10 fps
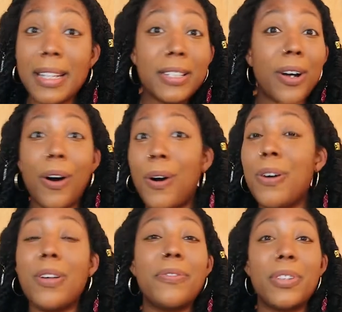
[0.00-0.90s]
into
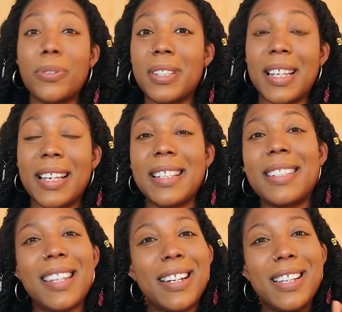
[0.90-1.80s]
all of those
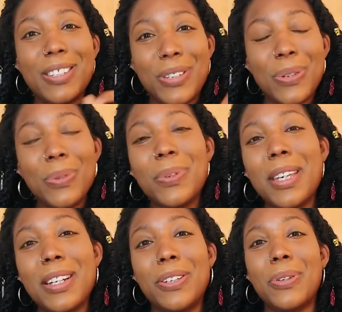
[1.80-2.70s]
things, then you
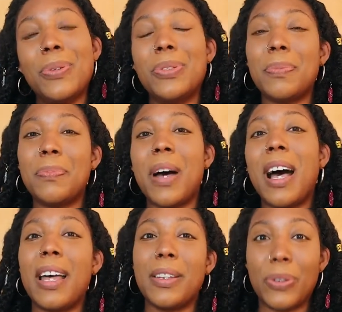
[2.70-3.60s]
can use
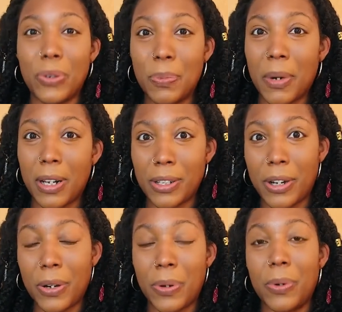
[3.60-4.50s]
my coupon
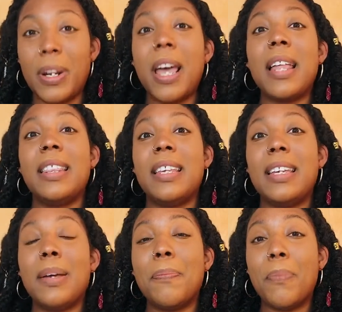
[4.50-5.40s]
code,
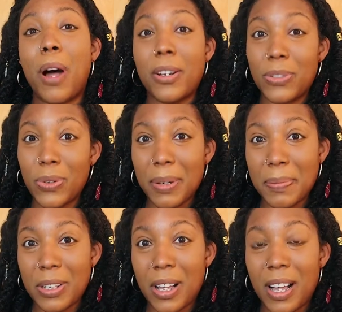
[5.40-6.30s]
the Montessori
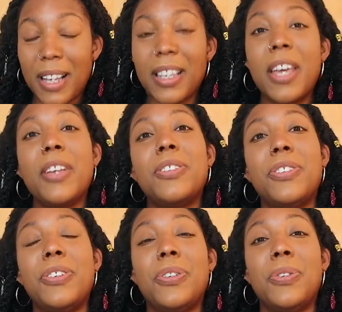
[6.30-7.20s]
Plug,
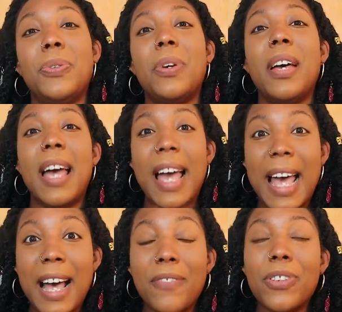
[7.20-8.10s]
to
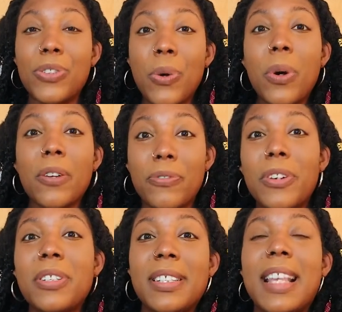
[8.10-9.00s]
have your
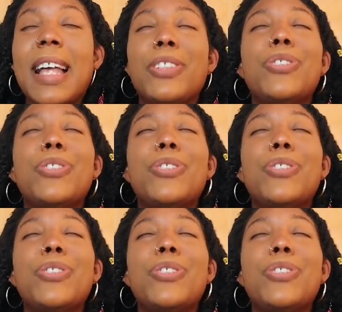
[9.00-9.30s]
first set,